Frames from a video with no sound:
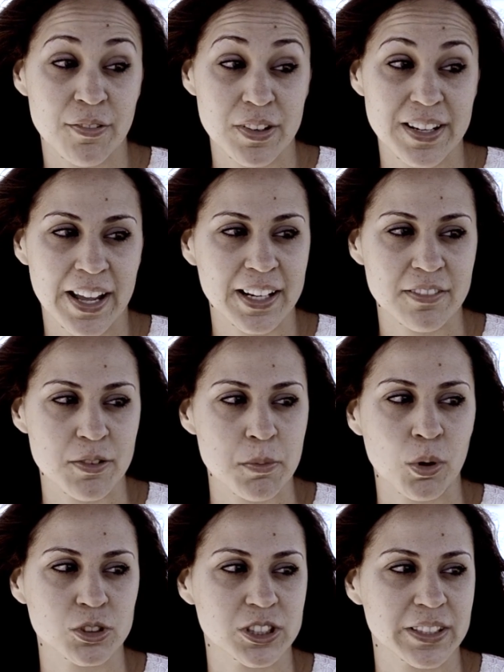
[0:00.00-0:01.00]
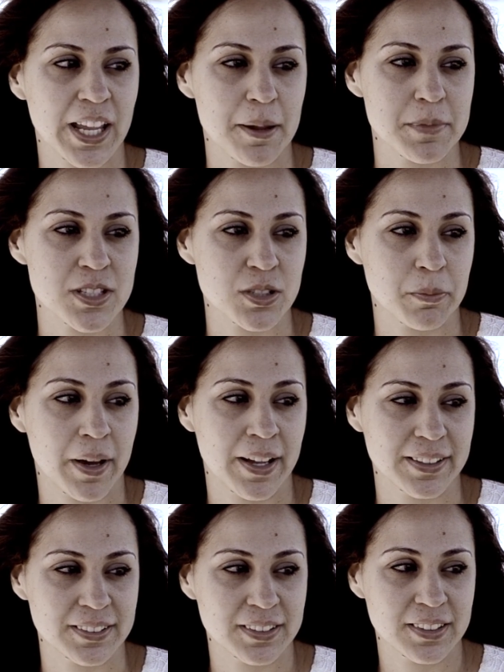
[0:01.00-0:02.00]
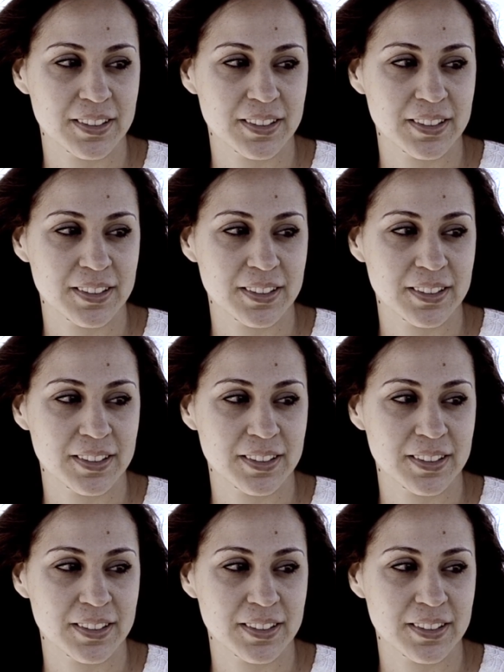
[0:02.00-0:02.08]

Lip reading: negative emotion came into mind.